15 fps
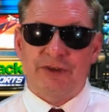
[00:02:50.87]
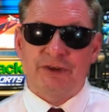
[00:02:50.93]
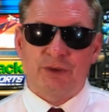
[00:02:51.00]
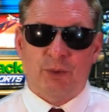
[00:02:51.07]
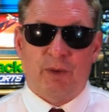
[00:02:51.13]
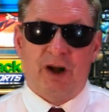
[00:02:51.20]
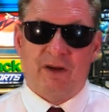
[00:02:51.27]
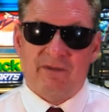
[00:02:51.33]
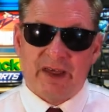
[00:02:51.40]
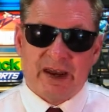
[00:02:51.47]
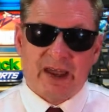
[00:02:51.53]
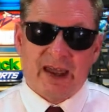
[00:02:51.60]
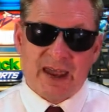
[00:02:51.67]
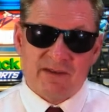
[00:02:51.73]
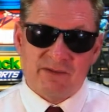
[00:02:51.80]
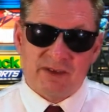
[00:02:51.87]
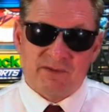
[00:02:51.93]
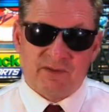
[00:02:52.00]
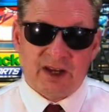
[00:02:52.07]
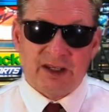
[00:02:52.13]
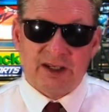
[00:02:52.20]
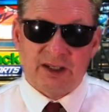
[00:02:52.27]
are the 12 that I have
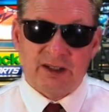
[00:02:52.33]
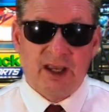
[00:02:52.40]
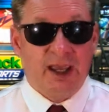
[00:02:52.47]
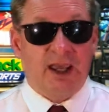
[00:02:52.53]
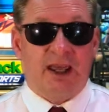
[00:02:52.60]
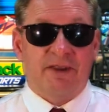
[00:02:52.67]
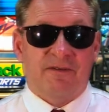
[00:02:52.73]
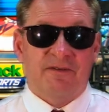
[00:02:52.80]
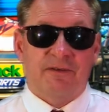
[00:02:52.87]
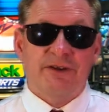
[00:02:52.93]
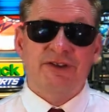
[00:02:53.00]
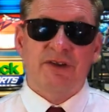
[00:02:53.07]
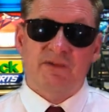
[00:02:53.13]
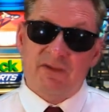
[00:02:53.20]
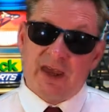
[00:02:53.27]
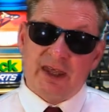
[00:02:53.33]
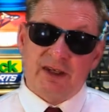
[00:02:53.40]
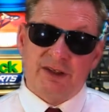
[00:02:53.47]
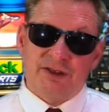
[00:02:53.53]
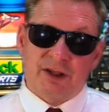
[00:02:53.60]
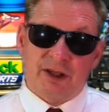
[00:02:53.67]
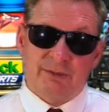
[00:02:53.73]
invited, and the first event
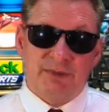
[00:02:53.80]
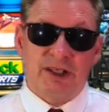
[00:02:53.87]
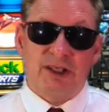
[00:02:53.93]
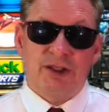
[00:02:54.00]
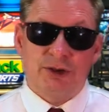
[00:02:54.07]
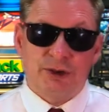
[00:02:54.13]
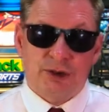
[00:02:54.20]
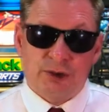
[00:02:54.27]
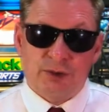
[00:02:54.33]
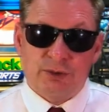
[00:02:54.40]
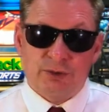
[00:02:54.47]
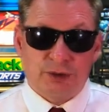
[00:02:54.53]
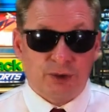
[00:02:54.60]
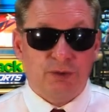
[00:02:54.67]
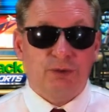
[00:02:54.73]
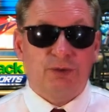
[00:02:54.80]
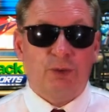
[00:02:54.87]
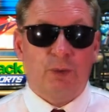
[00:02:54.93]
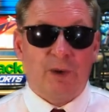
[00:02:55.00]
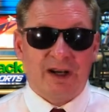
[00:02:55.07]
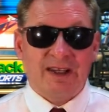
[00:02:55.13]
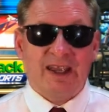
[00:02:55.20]
is going to be in June, June
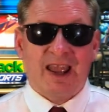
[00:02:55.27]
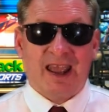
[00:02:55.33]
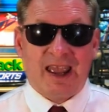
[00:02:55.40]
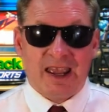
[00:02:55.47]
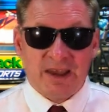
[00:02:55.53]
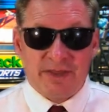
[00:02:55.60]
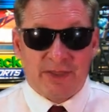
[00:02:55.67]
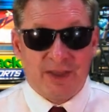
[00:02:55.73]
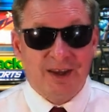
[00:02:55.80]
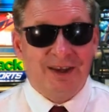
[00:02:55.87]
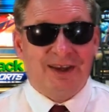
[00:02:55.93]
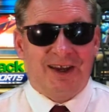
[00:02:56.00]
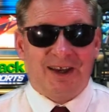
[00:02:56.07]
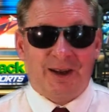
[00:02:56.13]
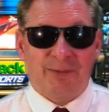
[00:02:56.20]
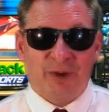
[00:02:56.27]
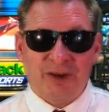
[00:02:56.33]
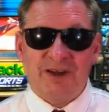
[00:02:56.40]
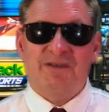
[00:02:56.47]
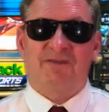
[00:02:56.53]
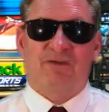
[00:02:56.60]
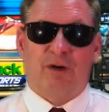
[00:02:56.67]
28th, and I'm
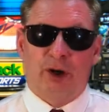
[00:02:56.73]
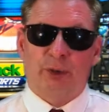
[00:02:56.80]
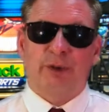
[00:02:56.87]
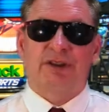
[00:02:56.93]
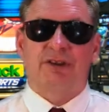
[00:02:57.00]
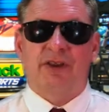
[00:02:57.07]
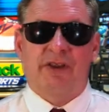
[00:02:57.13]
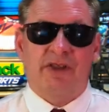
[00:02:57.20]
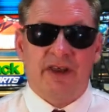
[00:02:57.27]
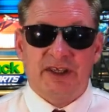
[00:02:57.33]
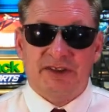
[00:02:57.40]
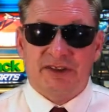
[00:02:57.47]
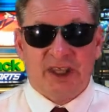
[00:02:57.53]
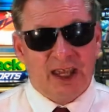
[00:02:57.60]
looking forward to this.